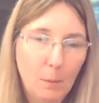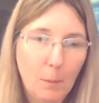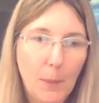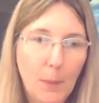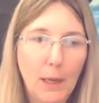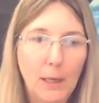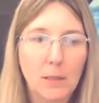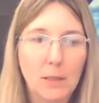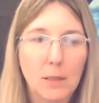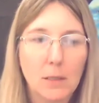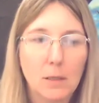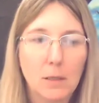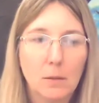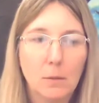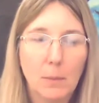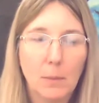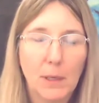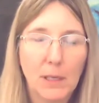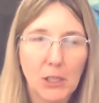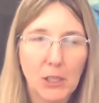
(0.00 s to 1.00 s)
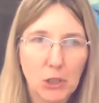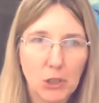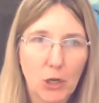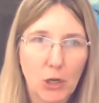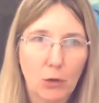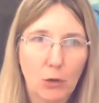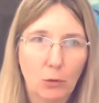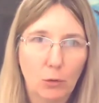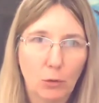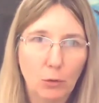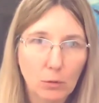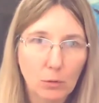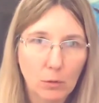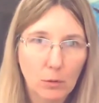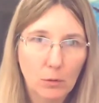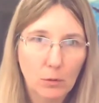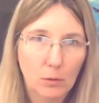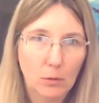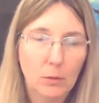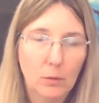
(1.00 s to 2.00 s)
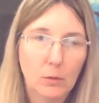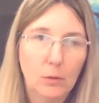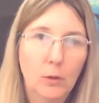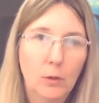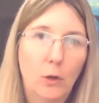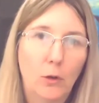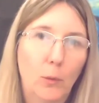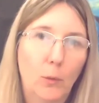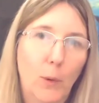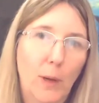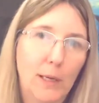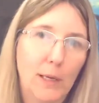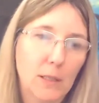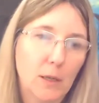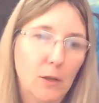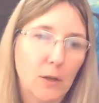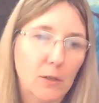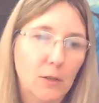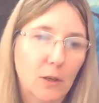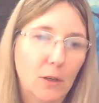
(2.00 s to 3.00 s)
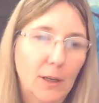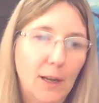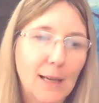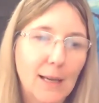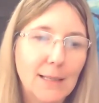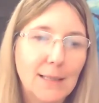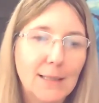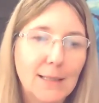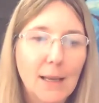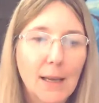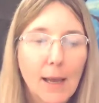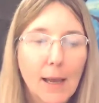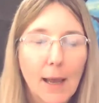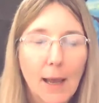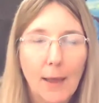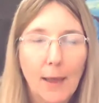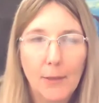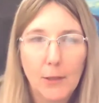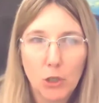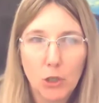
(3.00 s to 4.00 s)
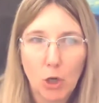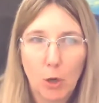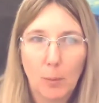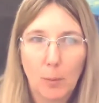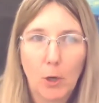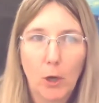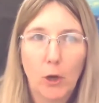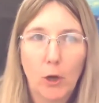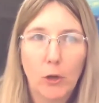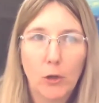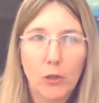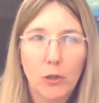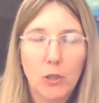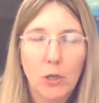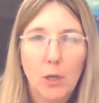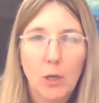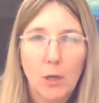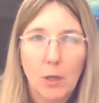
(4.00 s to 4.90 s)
But in general, no, the wax goes on last, and the top coat,